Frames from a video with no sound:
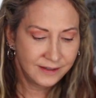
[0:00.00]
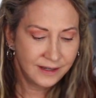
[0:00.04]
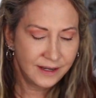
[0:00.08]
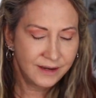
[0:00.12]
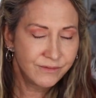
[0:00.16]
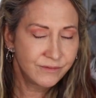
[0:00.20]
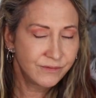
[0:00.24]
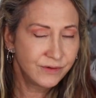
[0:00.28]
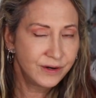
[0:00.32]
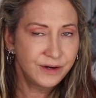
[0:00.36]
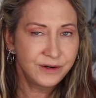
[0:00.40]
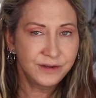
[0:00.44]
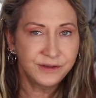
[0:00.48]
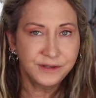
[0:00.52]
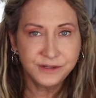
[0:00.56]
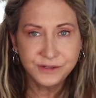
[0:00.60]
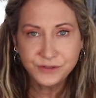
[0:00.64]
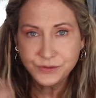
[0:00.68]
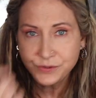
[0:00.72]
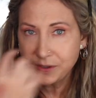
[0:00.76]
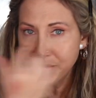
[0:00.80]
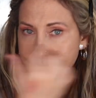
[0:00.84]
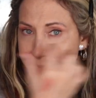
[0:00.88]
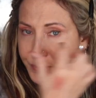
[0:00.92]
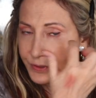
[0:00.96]
Rarely
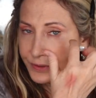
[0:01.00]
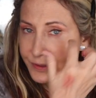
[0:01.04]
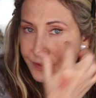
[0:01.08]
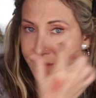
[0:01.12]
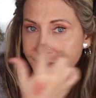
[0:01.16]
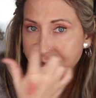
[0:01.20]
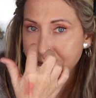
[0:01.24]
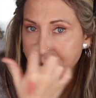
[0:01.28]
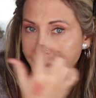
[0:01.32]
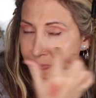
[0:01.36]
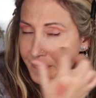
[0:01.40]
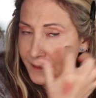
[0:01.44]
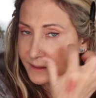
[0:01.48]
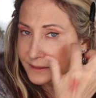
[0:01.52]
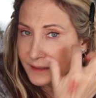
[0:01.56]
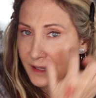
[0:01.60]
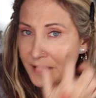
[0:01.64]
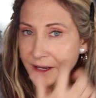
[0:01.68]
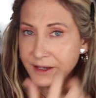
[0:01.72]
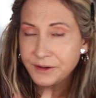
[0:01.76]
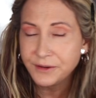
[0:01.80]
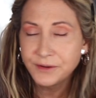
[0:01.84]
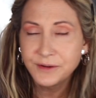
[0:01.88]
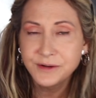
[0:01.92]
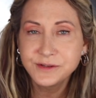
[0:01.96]
do I put liner